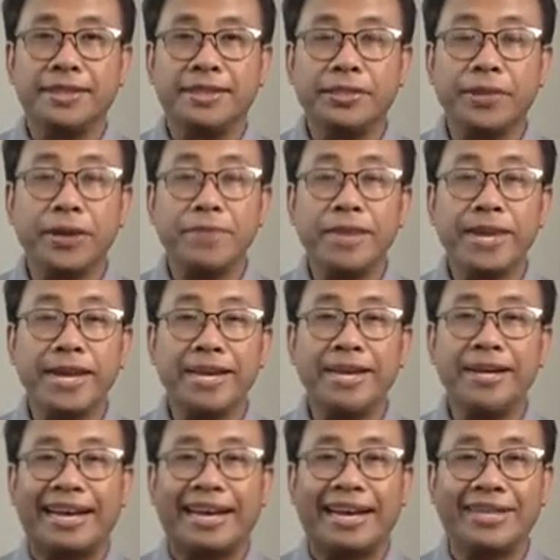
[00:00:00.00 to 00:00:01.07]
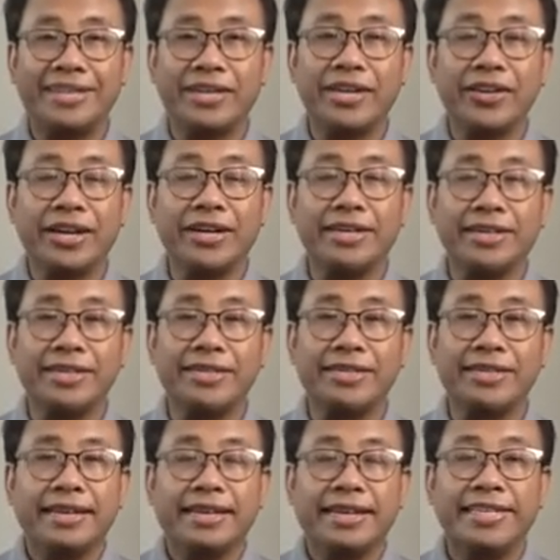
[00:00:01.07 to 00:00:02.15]
So we have here a circular
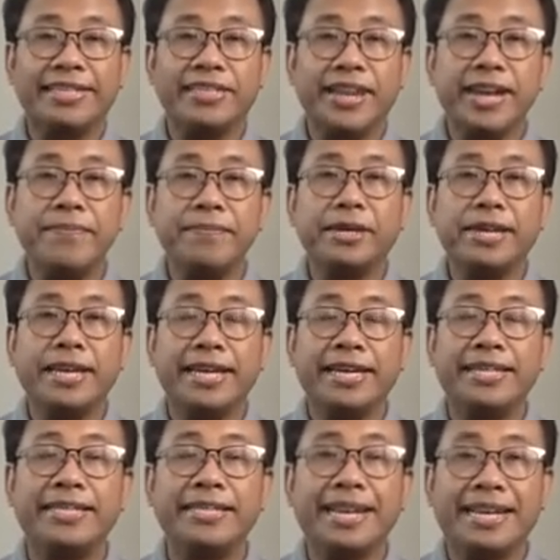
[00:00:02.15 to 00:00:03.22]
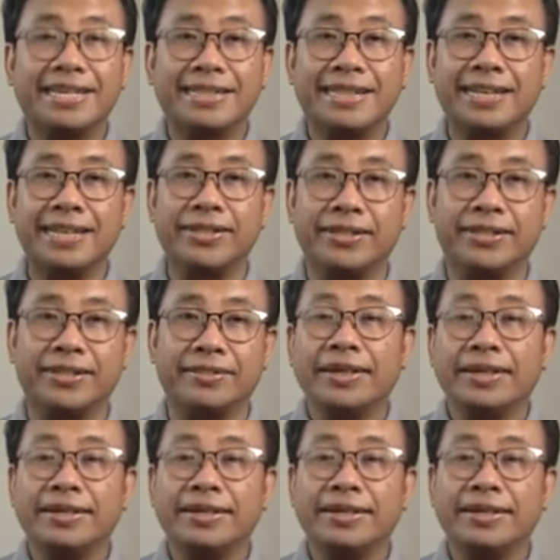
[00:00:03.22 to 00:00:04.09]
disc. Its shape is a cylinder.